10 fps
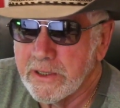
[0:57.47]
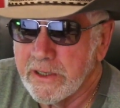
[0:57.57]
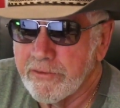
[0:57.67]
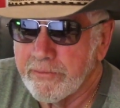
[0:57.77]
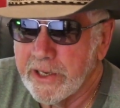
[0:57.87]

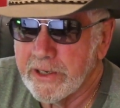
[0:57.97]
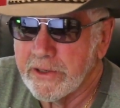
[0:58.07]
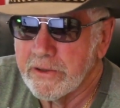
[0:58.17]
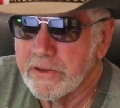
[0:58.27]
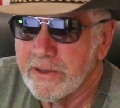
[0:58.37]
of
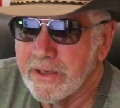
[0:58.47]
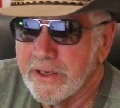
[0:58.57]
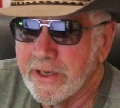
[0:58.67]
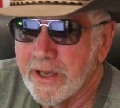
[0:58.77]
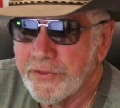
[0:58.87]
medical
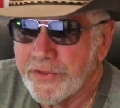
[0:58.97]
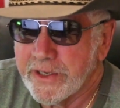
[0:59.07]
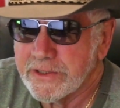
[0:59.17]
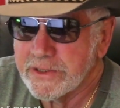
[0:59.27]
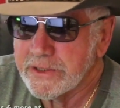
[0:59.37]

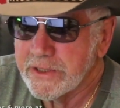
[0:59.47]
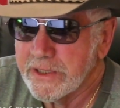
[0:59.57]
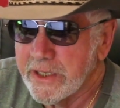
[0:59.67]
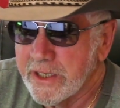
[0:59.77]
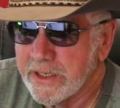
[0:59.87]
ethics
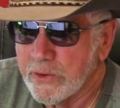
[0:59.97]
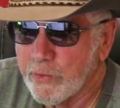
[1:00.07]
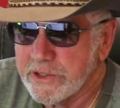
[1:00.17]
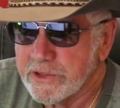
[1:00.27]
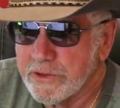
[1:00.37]
in the
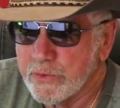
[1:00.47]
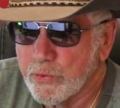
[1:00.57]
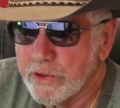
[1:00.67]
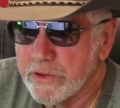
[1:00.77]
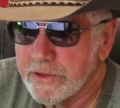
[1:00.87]
Western
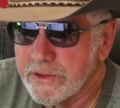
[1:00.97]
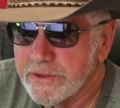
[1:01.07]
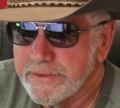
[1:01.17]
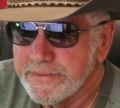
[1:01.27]
world.